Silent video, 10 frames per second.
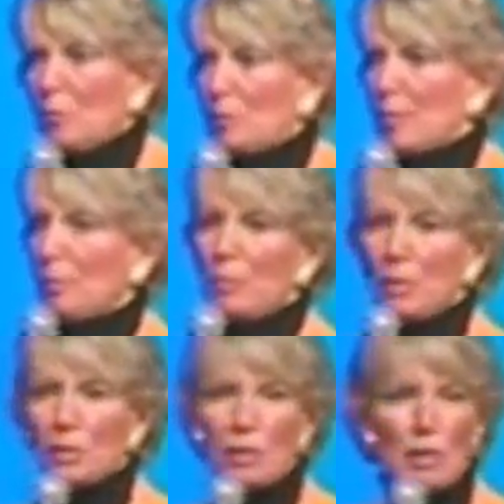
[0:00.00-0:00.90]
W.
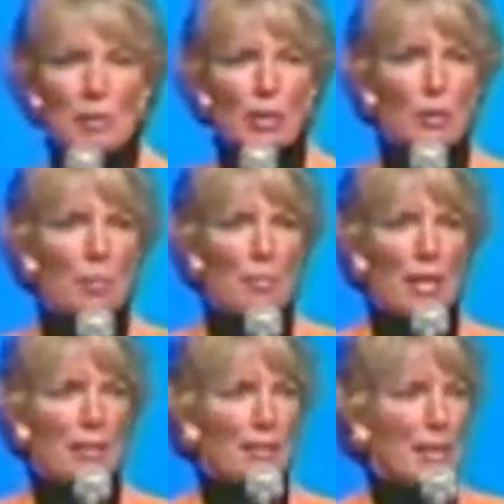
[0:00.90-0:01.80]
Mitchell? He was a grip
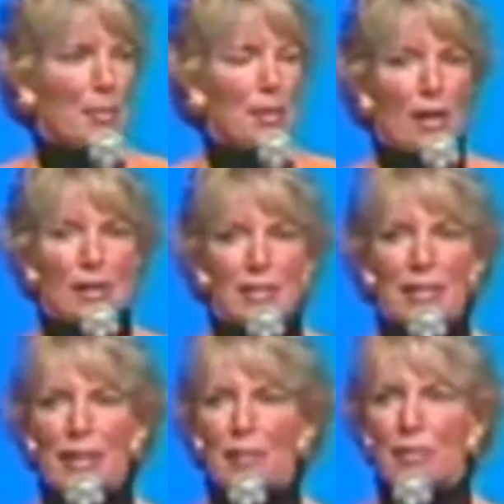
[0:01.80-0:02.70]
man in the cable cars in
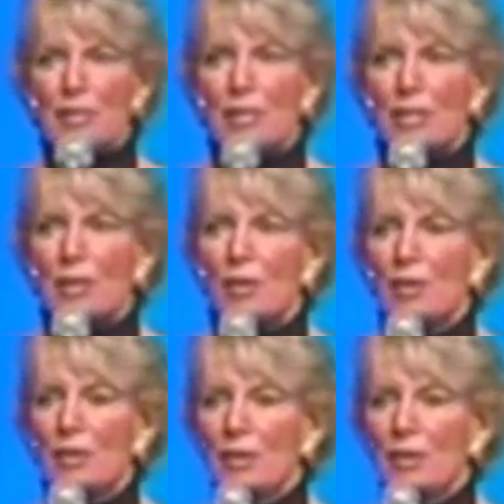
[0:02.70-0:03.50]
San Francisco.